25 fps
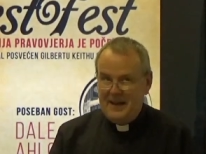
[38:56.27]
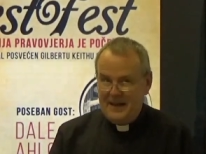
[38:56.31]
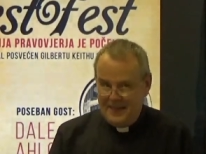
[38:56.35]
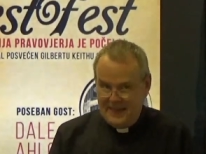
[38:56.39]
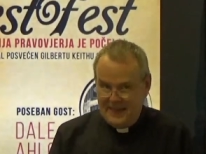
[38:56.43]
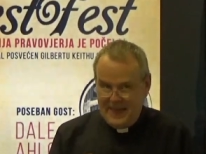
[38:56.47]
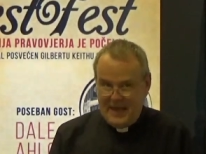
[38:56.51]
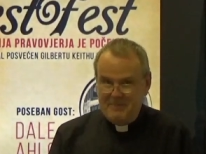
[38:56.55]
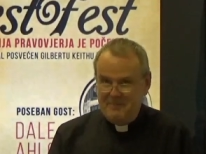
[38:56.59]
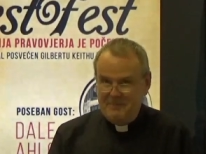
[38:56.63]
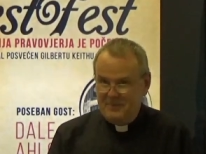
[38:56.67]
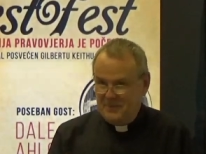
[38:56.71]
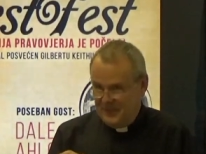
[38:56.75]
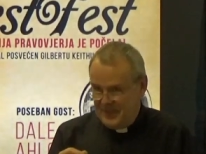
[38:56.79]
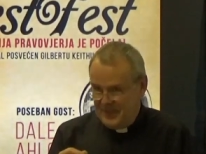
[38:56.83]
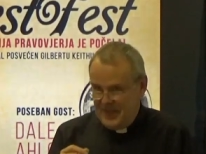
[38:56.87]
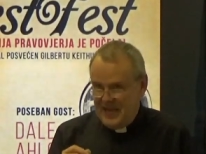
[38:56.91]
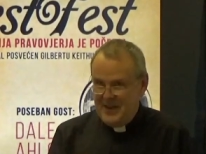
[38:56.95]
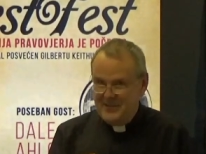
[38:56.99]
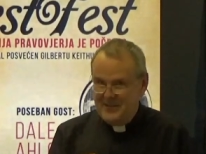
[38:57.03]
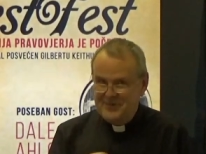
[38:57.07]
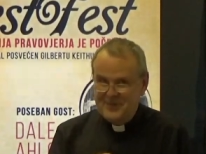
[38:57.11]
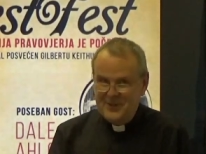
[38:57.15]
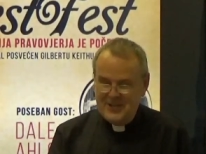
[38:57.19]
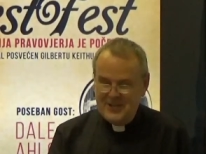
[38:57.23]
them
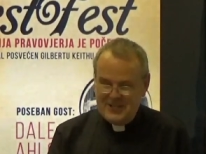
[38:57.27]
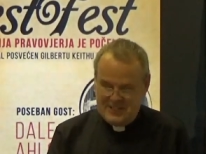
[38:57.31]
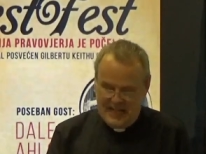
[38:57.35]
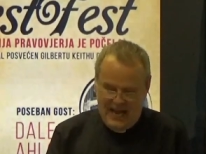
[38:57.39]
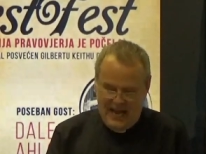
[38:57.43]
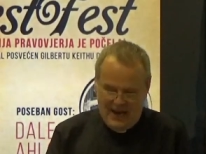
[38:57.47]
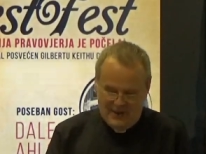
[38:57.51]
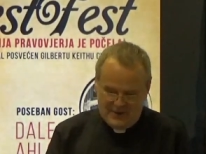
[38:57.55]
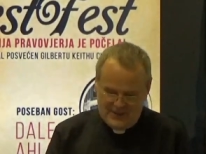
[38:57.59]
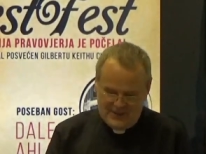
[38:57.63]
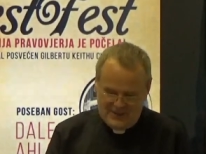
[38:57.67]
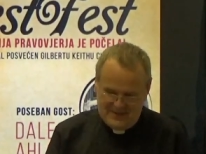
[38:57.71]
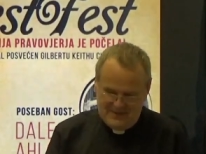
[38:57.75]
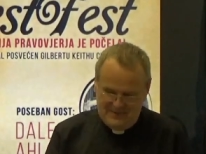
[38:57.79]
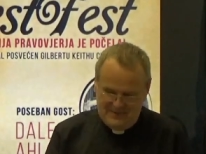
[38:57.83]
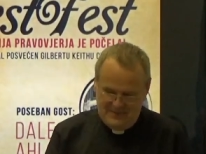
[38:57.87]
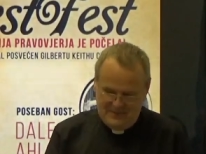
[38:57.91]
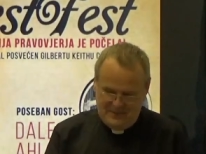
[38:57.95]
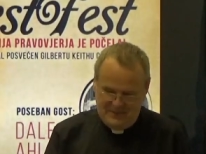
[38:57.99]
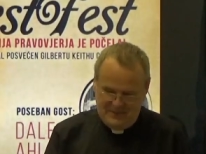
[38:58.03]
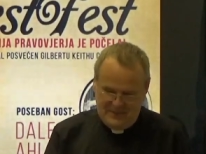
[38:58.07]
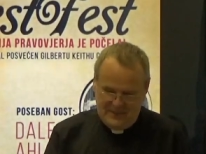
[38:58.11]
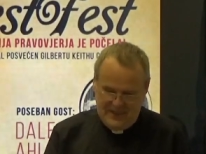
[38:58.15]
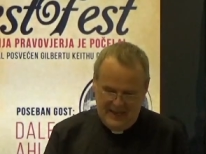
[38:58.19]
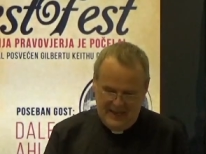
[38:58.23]
their first house,
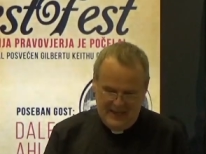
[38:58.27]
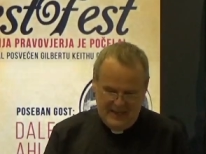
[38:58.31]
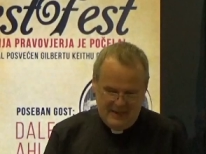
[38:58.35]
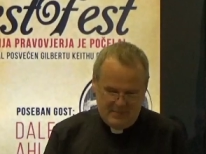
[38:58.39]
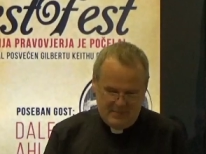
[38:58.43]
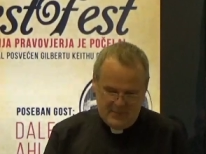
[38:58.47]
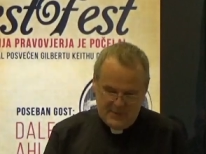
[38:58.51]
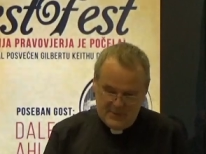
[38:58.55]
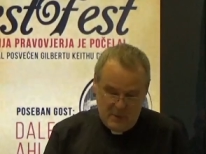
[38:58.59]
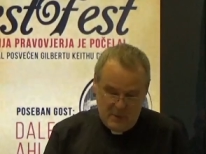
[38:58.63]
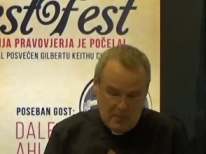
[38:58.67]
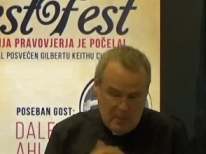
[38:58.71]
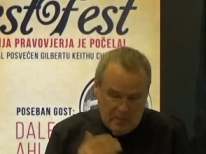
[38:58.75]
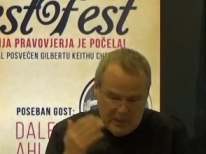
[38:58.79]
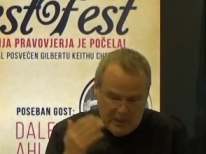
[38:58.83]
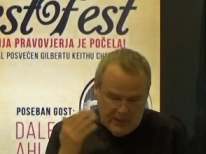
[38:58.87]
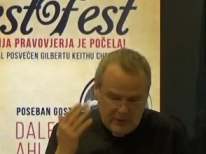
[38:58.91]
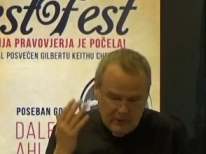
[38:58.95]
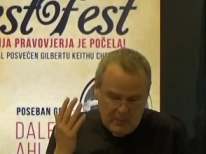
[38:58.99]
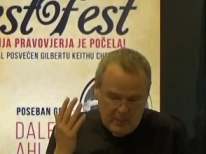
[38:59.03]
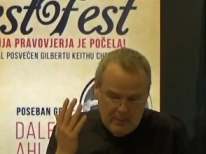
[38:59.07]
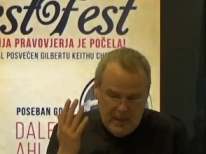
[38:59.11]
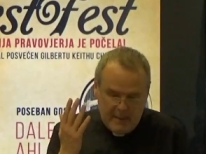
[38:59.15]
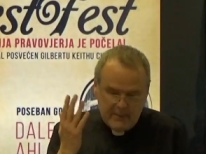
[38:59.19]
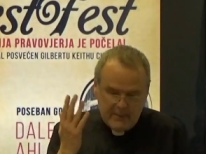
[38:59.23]
uh, presumably
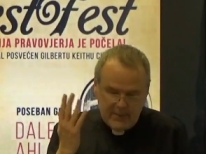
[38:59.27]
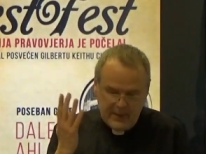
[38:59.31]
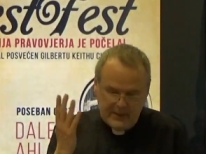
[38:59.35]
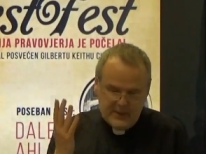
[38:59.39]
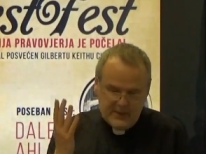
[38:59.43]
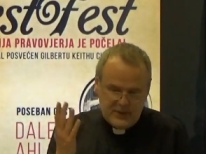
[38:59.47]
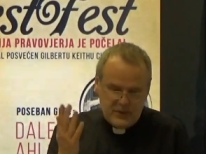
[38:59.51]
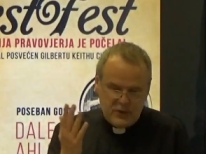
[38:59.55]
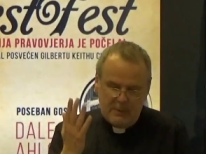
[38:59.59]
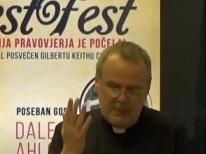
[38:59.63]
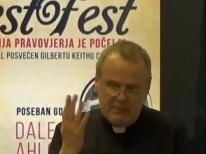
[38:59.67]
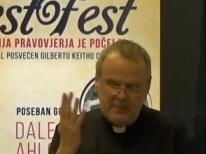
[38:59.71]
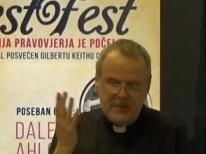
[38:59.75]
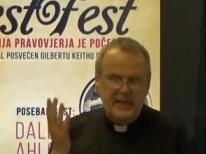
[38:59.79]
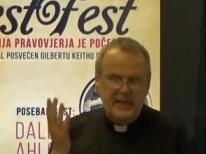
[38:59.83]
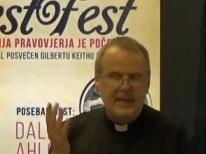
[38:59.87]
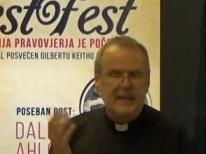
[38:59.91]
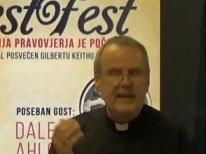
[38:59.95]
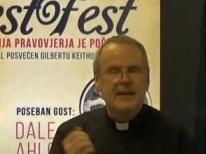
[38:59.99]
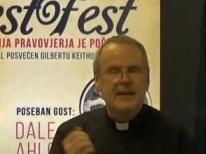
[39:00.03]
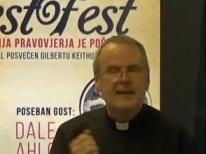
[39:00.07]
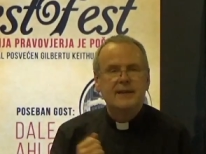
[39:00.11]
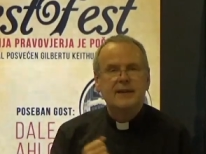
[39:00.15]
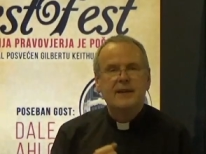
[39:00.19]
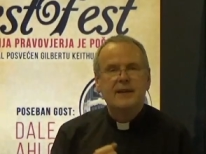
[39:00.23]
remembering the trip that
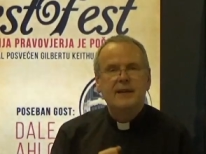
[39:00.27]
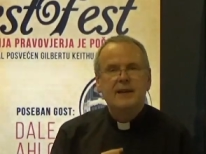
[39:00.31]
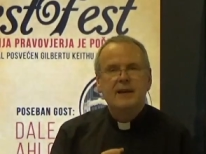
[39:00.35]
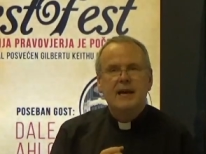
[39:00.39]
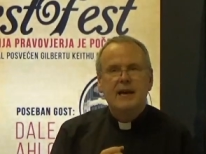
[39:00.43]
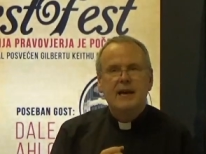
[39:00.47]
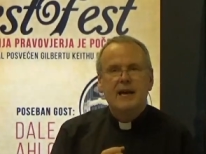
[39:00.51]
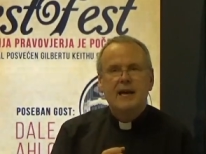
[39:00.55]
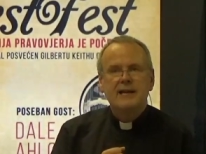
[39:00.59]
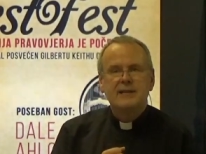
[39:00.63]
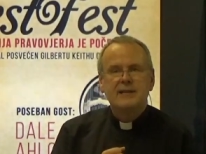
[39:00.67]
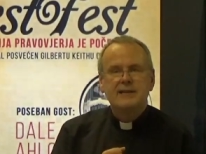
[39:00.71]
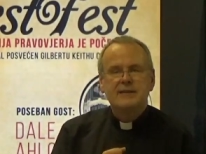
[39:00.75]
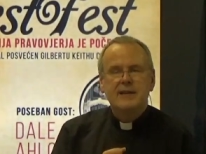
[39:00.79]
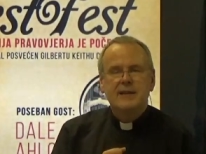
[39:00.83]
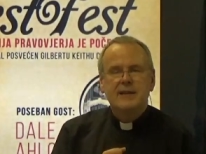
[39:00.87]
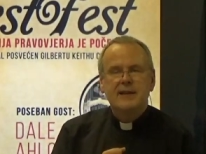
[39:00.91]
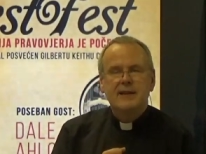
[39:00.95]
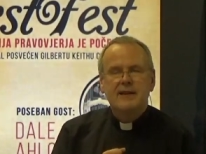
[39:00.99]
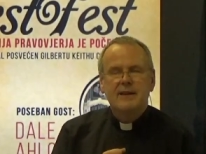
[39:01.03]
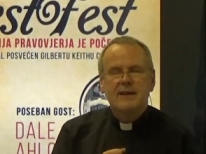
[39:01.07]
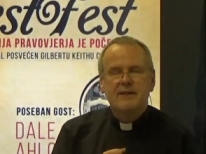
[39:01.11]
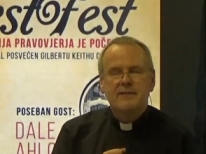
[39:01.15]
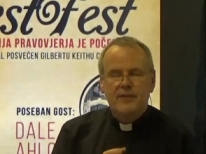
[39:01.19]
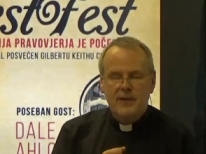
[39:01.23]
he and, and
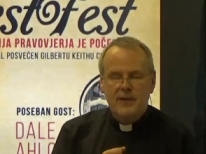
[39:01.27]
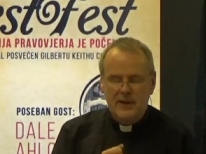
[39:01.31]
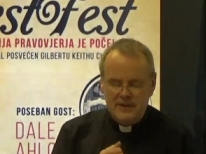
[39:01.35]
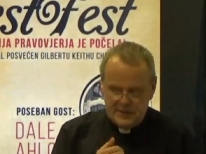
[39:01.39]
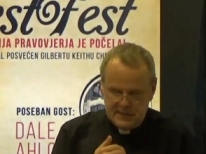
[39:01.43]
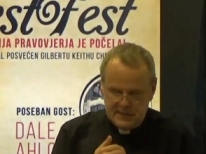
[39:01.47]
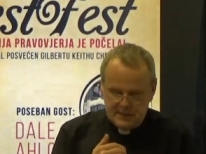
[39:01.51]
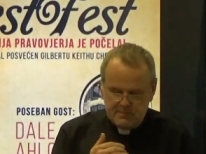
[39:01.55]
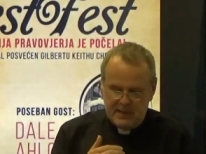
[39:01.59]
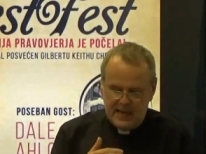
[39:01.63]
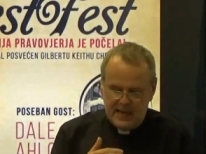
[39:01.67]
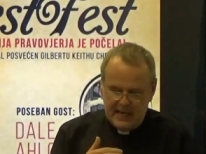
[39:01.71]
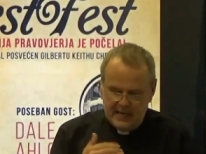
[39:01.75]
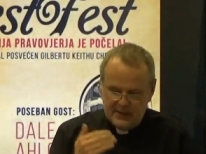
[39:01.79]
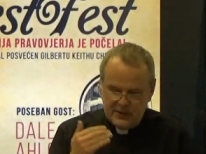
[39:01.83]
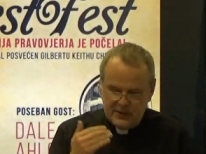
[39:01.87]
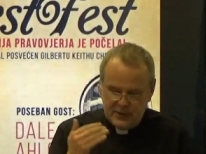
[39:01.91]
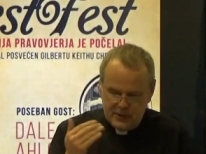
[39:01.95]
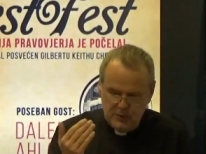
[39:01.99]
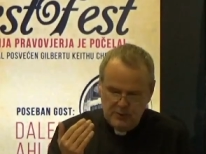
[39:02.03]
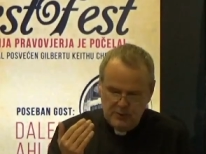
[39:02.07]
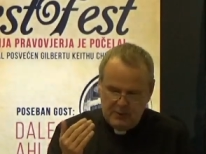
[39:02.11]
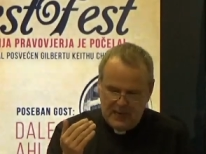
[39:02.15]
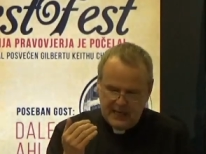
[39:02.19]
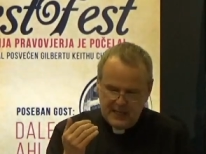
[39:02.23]
uh, Frances made
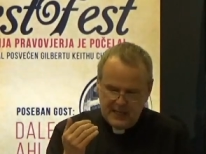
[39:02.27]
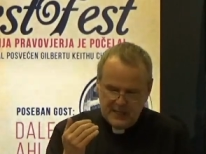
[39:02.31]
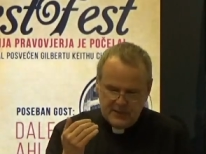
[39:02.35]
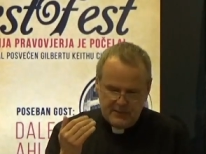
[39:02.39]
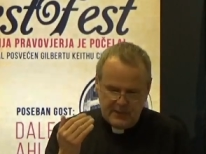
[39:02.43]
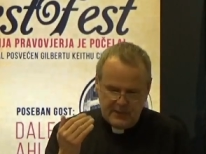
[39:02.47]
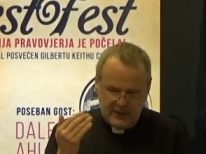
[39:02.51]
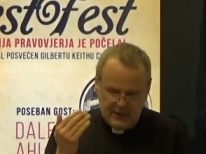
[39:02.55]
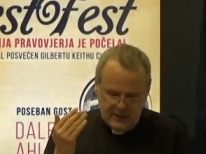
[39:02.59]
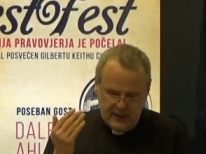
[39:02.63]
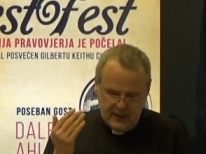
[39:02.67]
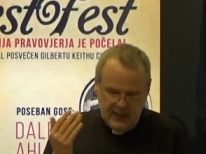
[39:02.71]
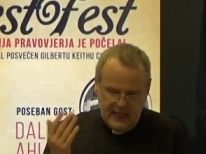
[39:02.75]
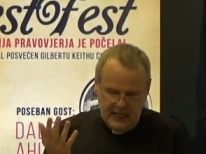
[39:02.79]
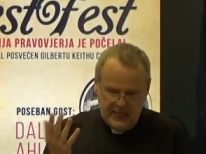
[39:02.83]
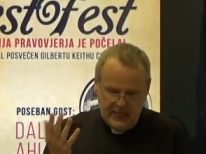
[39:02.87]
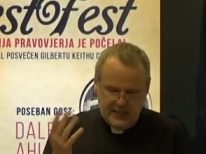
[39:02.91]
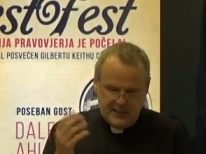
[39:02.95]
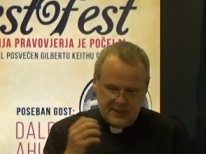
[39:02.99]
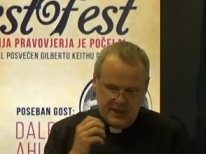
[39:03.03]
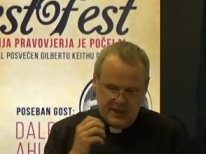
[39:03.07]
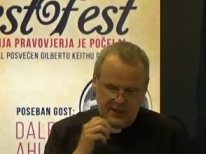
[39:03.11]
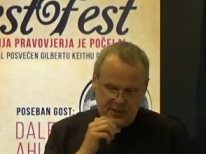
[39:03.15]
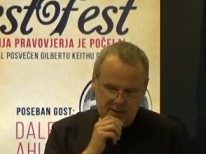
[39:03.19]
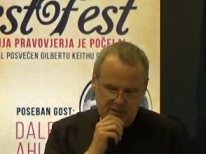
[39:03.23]
to Beaconsfield in
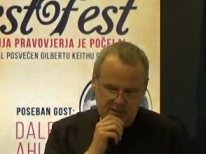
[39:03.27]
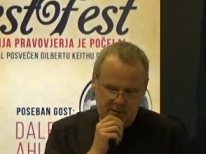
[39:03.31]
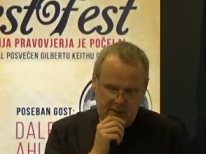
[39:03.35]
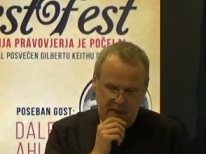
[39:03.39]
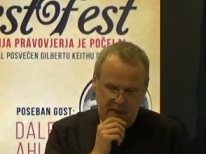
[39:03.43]
search of